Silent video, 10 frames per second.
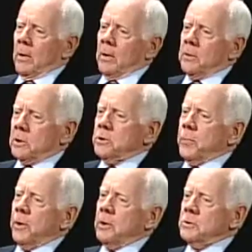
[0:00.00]
the
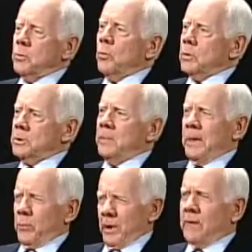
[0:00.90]
experience works
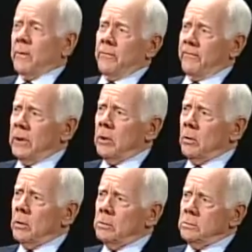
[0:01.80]
people in the
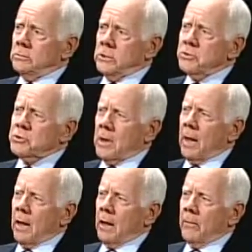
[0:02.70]
field, the
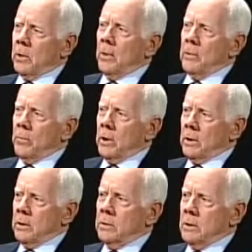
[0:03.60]
staff, and everybody
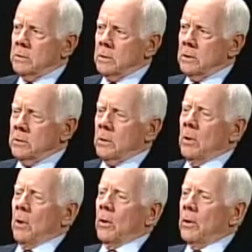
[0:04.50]
that does this
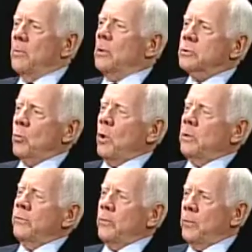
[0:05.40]
are the most
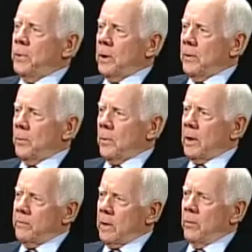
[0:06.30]
wonderful people
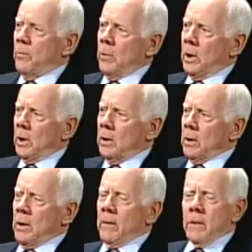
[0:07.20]
I've ever met.
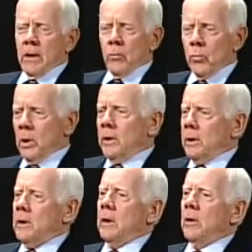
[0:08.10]
They really
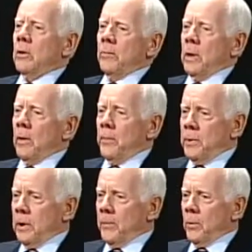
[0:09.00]
care about
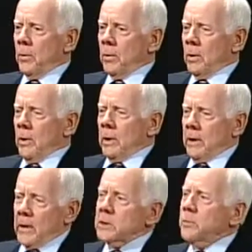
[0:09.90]
people,
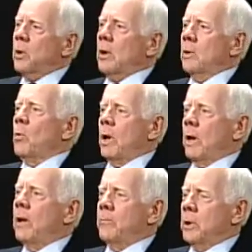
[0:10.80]
and that's probably why
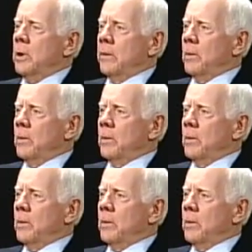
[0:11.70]
I've been on the